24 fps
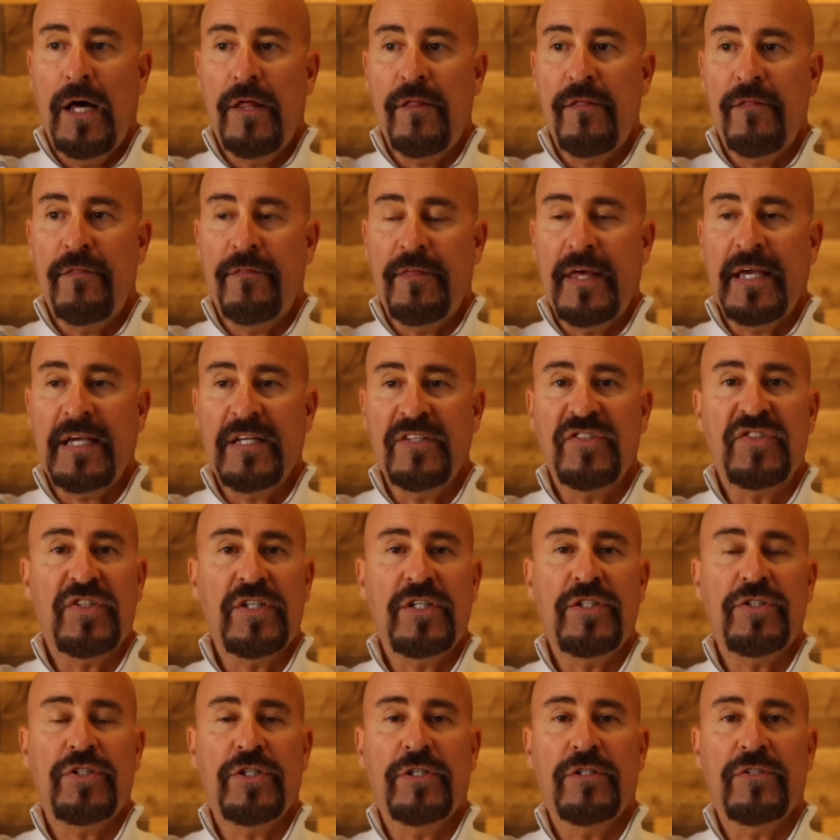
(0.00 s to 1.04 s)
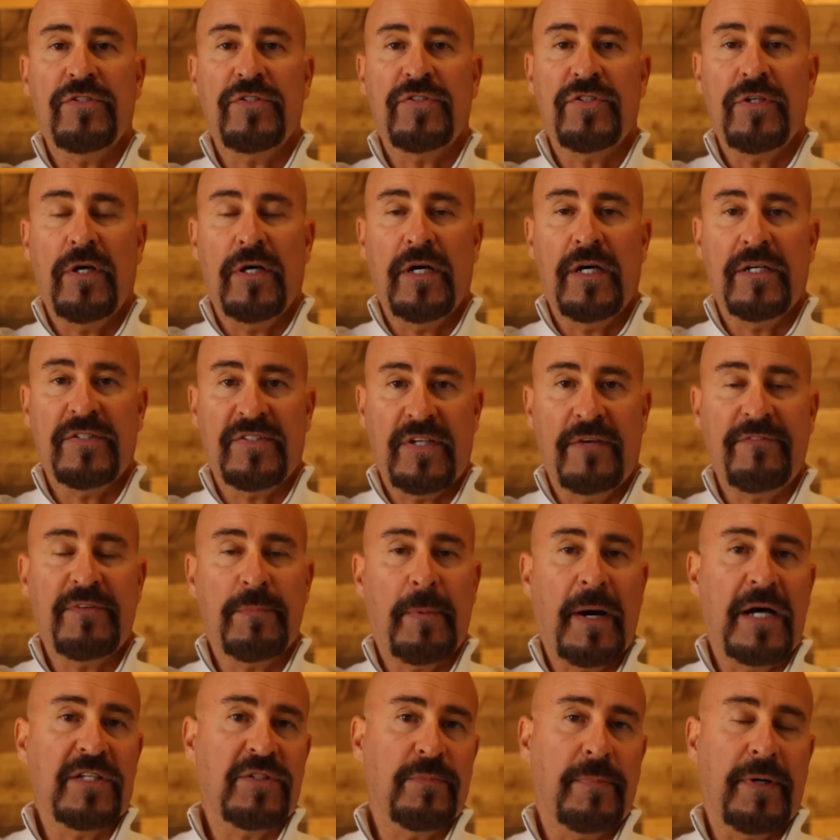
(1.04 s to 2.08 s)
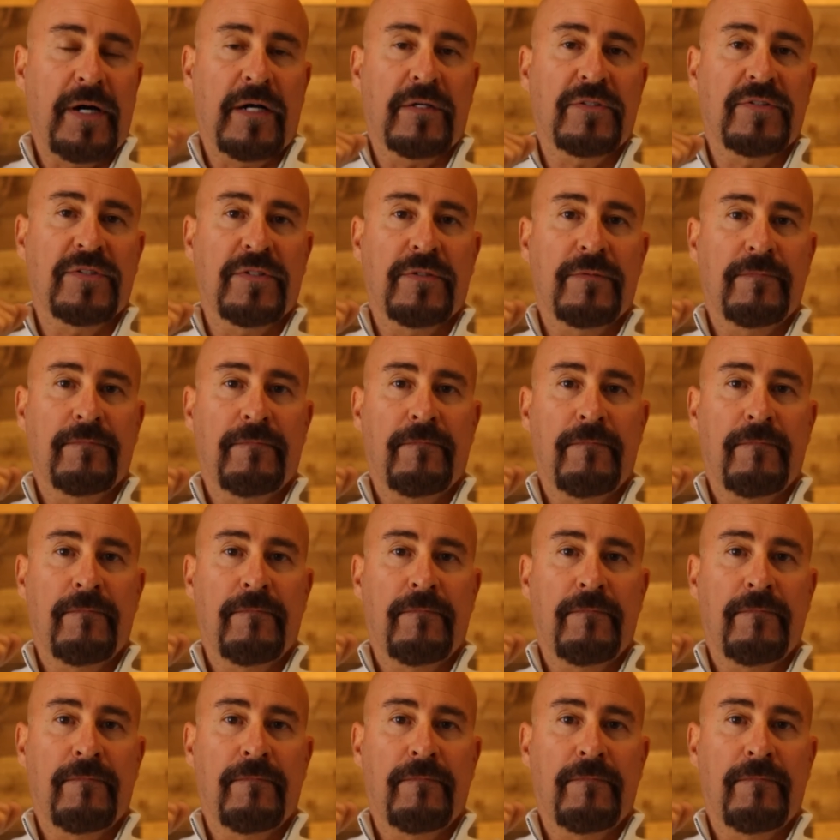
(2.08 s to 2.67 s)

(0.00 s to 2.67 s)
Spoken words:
they can seize your safe deposit box.